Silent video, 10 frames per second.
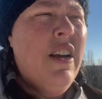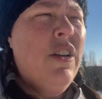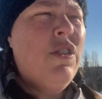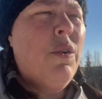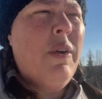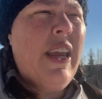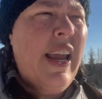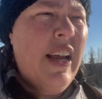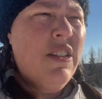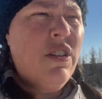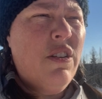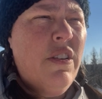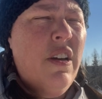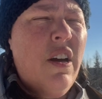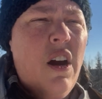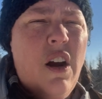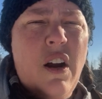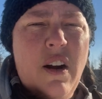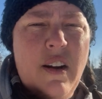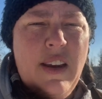So we canceled
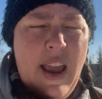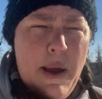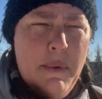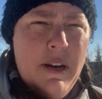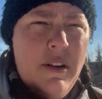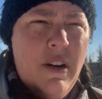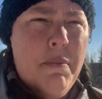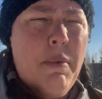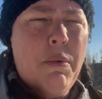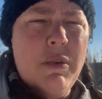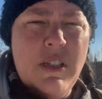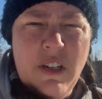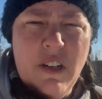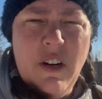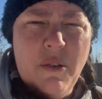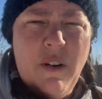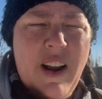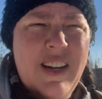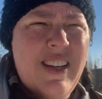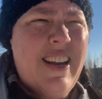our cabin, but we're still gonna
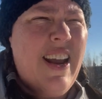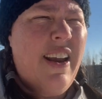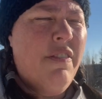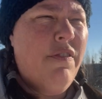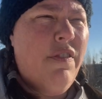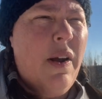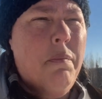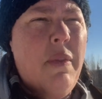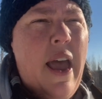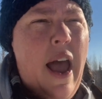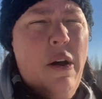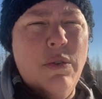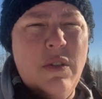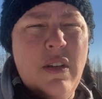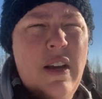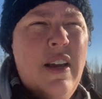ride today from the house.